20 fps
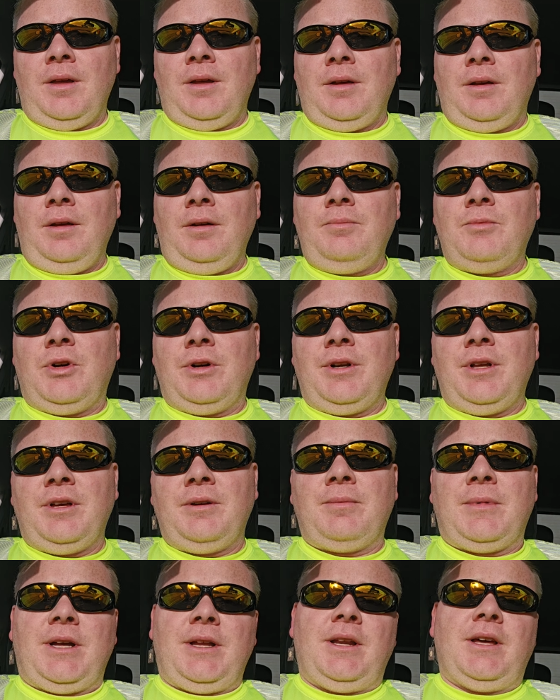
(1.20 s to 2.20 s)
Good
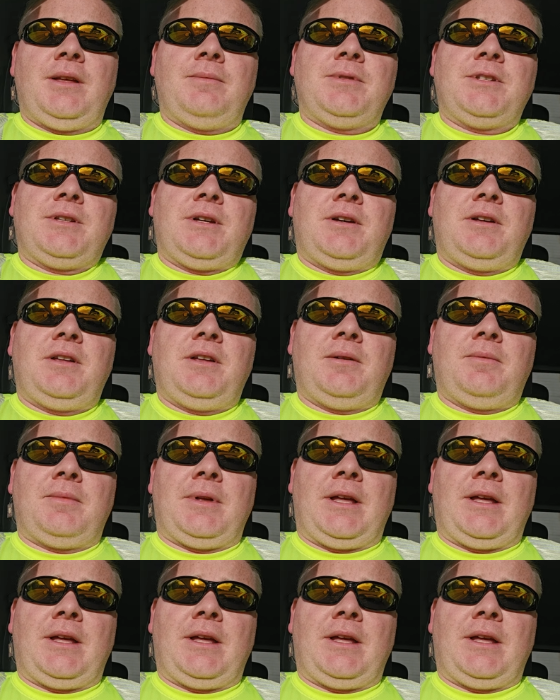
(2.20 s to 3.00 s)
morning, my name's Tom,